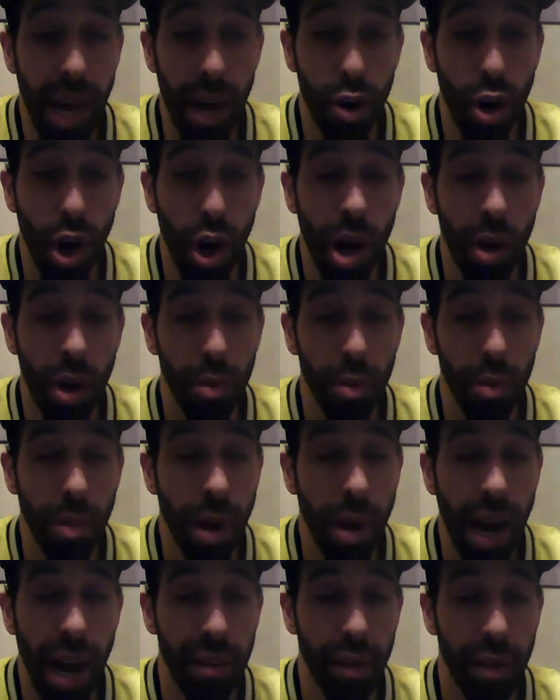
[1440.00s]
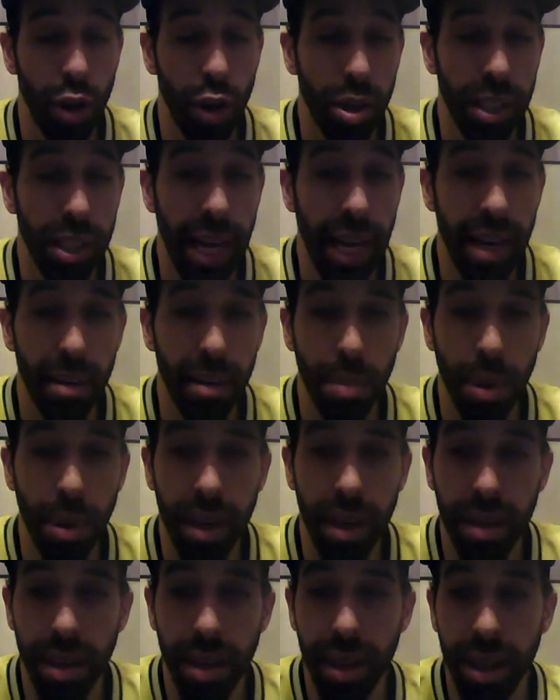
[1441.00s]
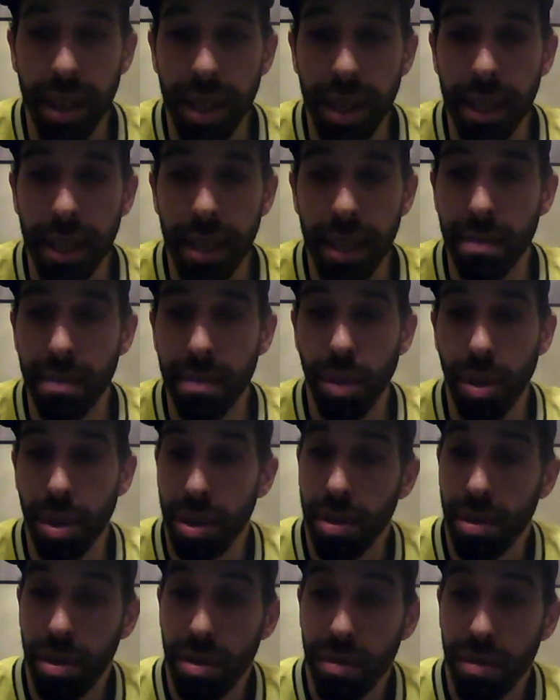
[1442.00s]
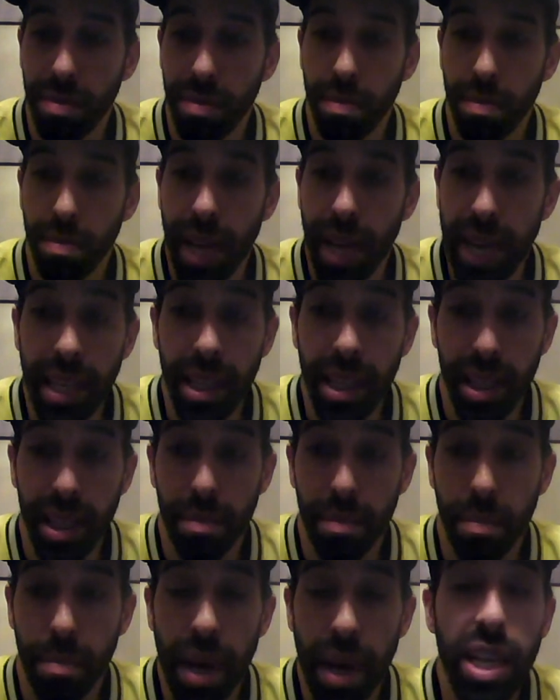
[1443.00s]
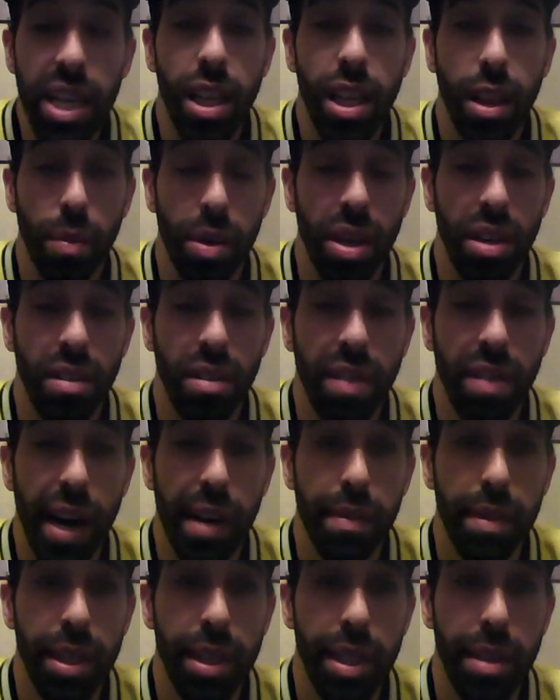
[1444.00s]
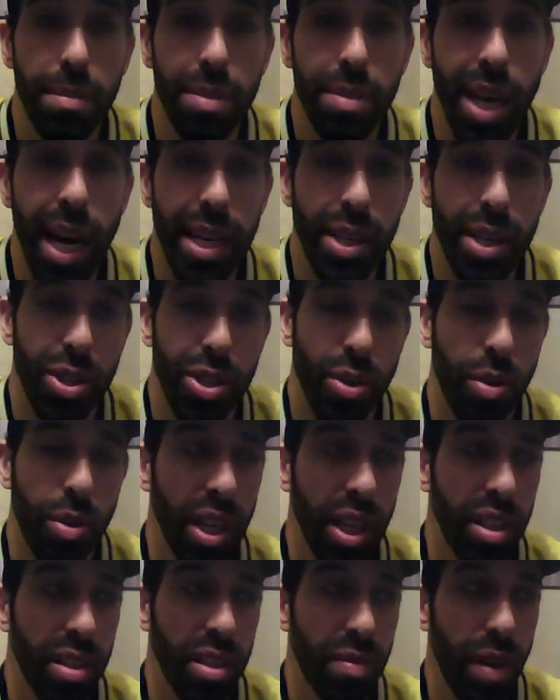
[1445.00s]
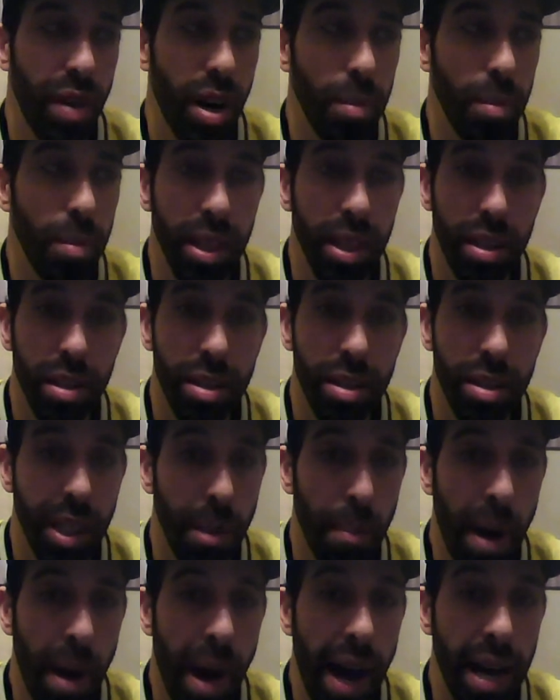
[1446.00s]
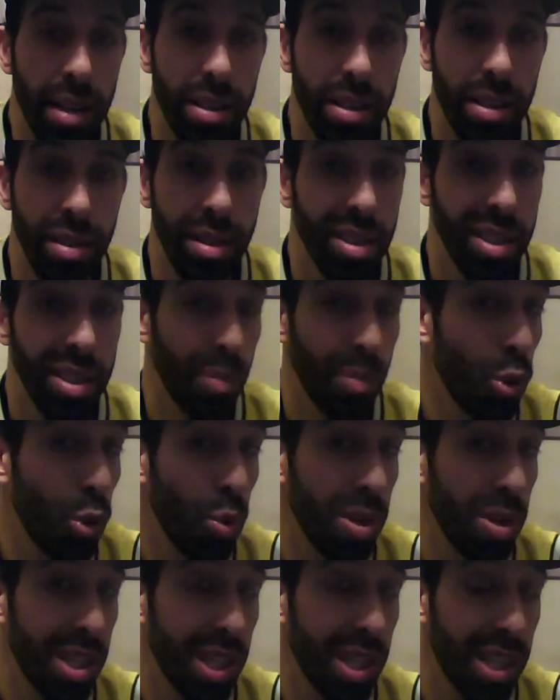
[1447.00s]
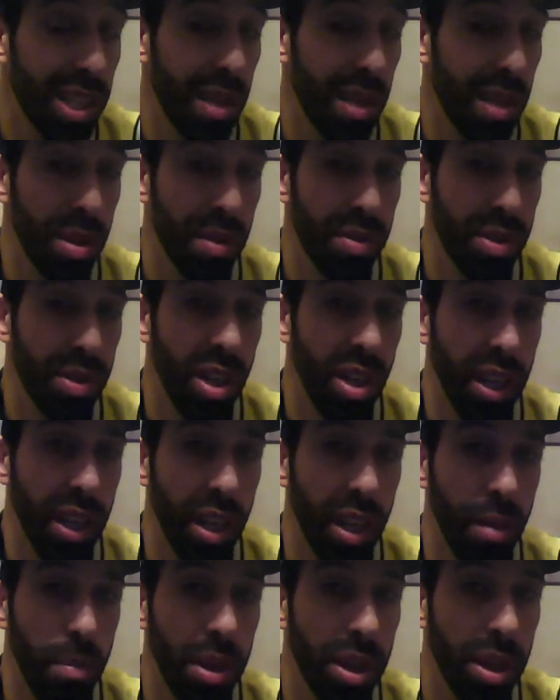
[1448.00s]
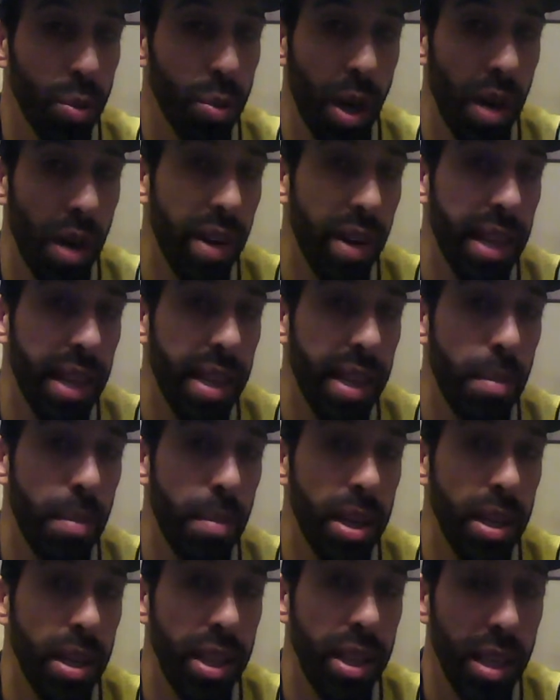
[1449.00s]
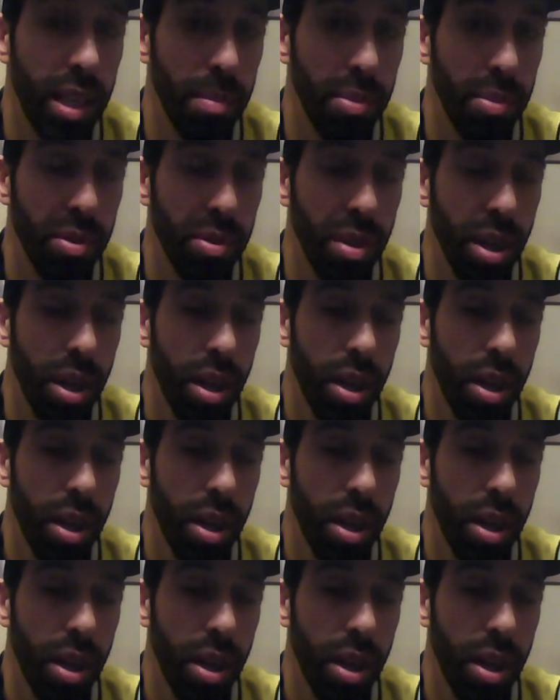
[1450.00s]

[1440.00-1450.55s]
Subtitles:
I don't know I haven't looked at it, but likely many 3-5 teams. I just don't think it's fair because in the past, some 2-6 teams have snuck in because we haven't had that many teams.